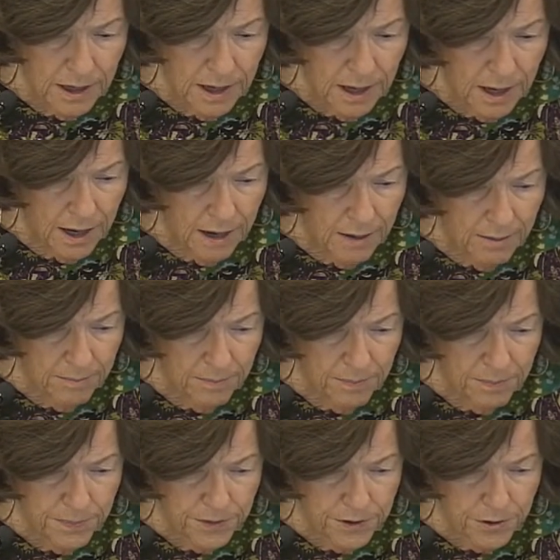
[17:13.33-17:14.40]

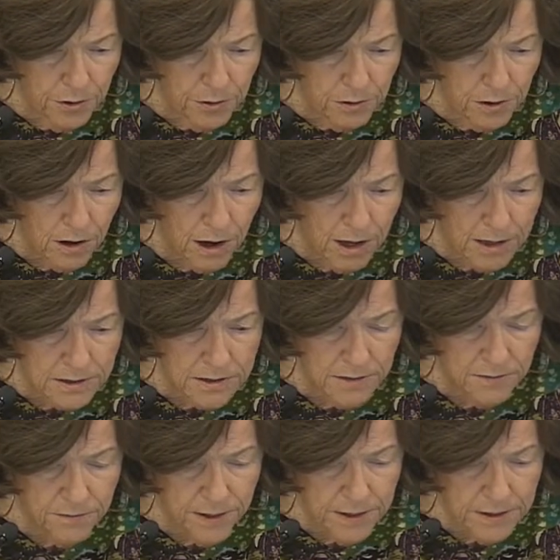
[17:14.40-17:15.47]
The total cost
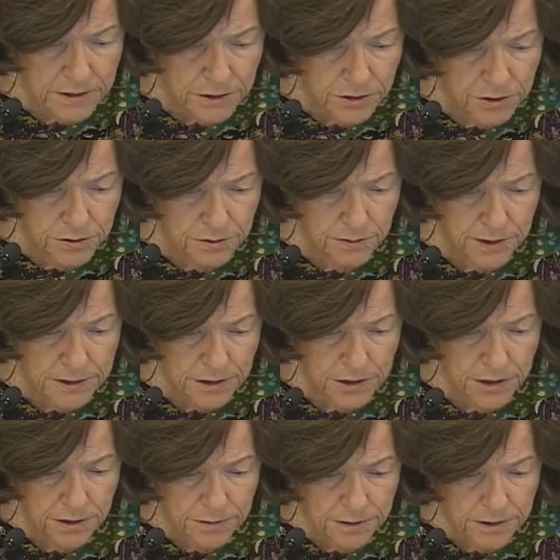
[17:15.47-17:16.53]
of Phase 2
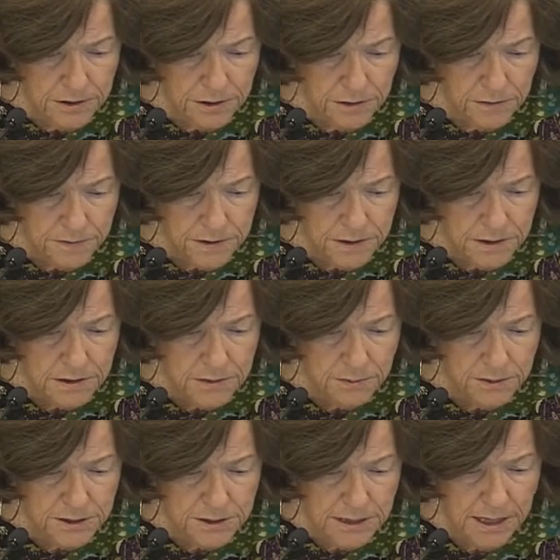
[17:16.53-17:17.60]
engineering services
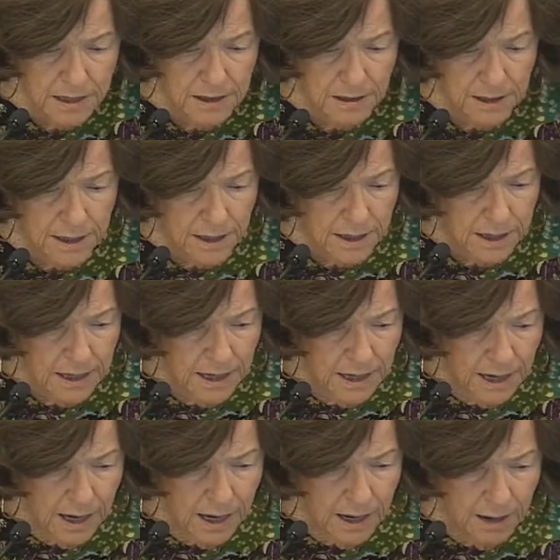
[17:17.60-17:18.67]
with Stanley
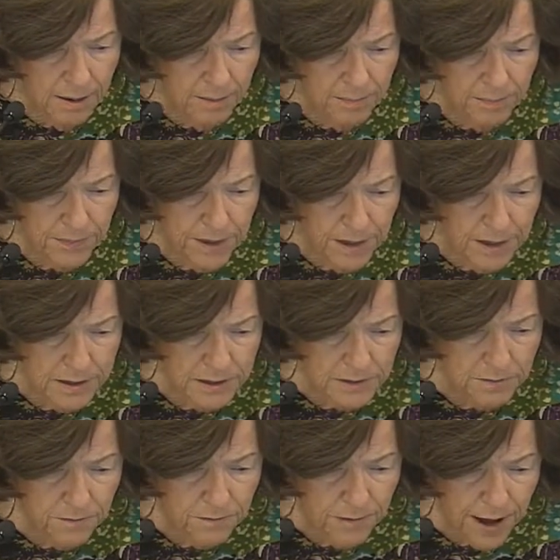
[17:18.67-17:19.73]
is
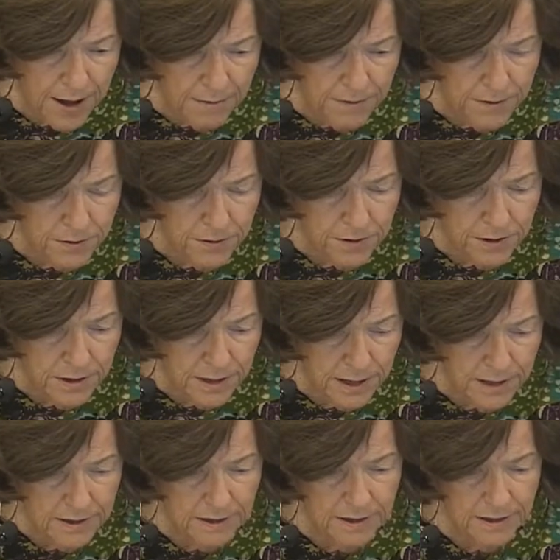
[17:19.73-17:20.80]

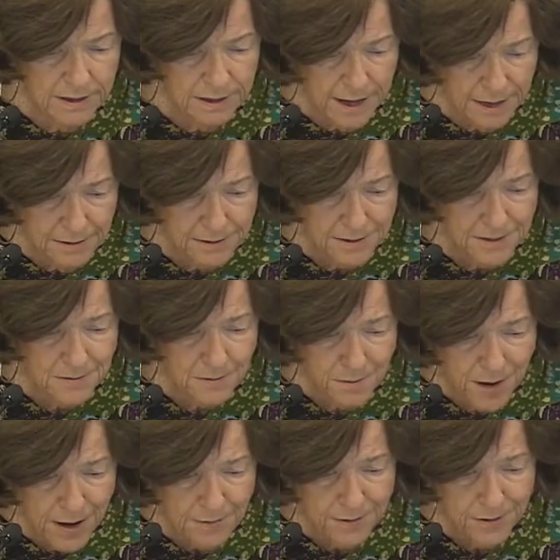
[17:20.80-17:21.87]

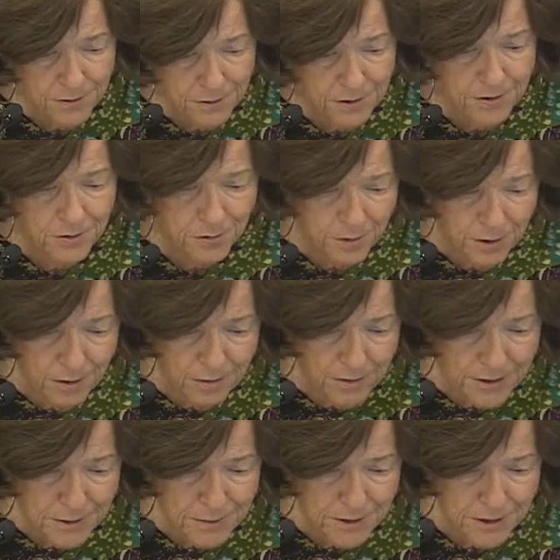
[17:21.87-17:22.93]
$519,512,
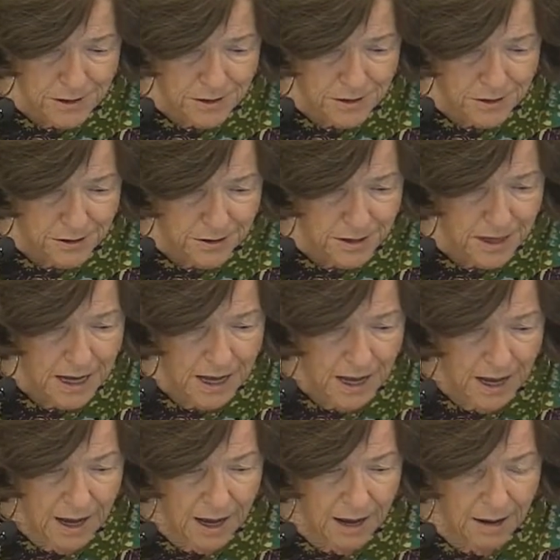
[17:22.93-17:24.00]
as we just heard.
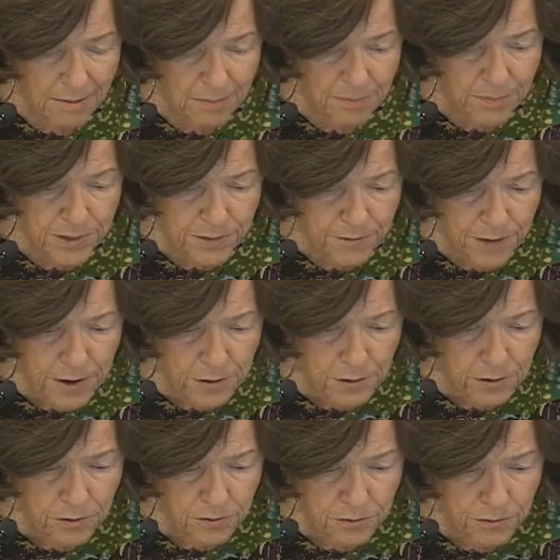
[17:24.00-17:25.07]
The
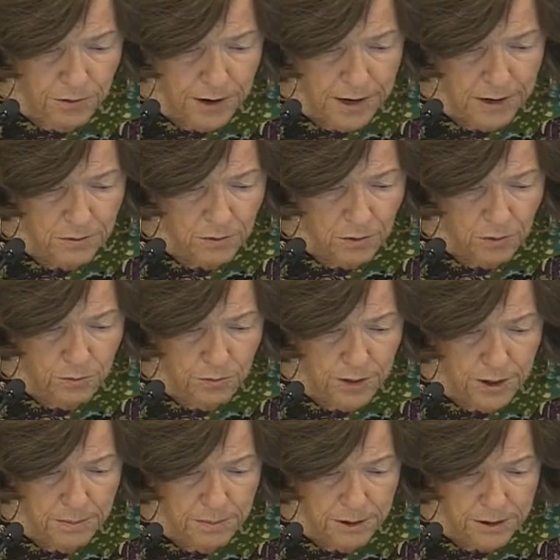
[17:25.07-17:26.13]
federal grant will
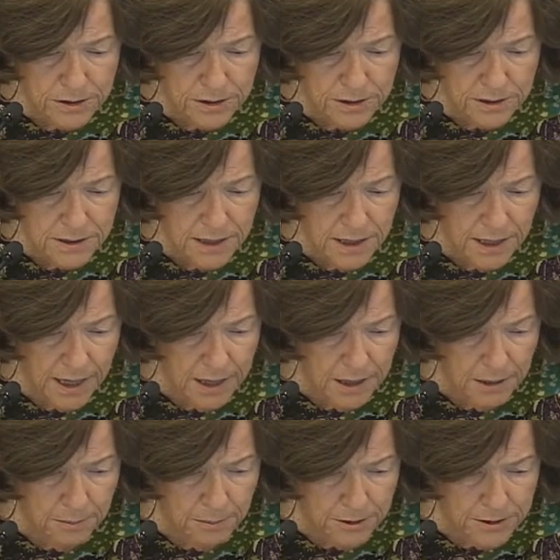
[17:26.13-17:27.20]
reimburse the city
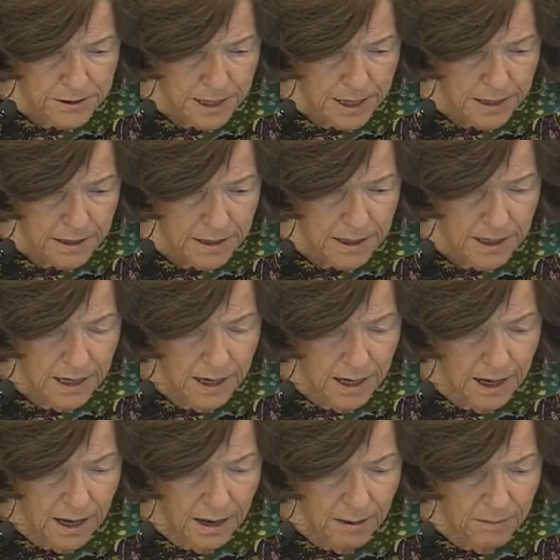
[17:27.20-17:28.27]
80%,
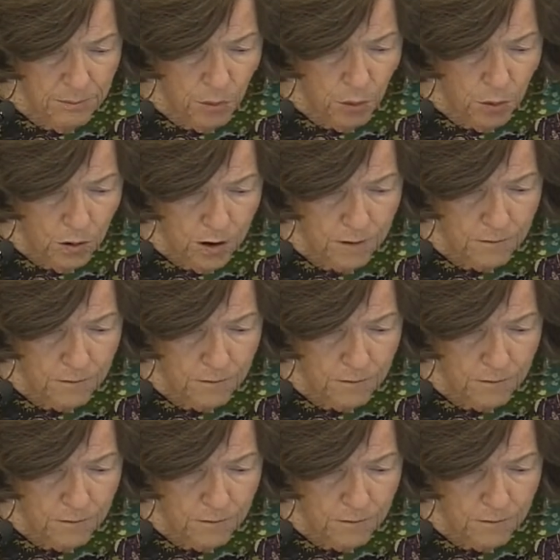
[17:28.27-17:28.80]
or